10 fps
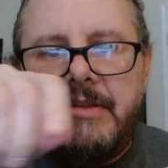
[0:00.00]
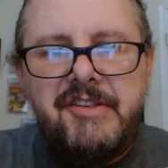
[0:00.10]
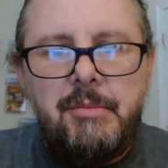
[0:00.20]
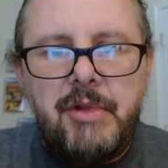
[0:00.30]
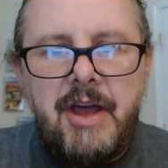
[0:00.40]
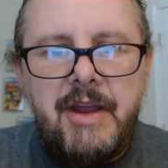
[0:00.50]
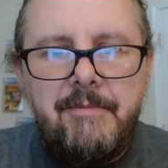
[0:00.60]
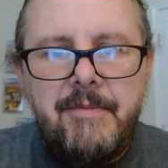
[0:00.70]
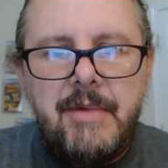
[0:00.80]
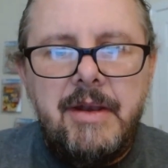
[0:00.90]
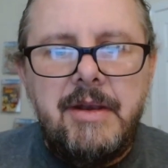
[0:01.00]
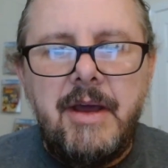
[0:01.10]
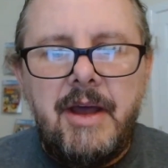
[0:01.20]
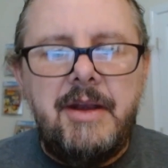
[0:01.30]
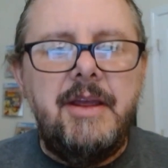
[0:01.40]
zip line,
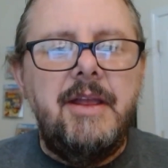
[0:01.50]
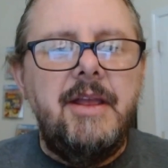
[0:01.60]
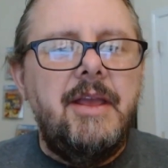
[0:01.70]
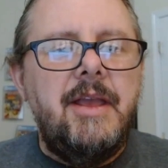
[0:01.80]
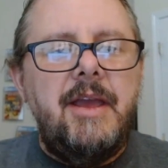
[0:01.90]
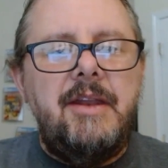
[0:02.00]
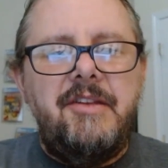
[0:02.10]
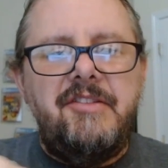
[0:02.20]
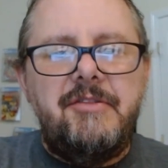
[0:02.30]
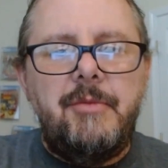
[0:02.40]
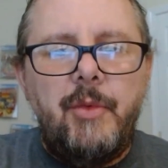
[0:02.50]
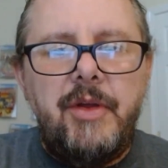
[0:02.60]
none. It is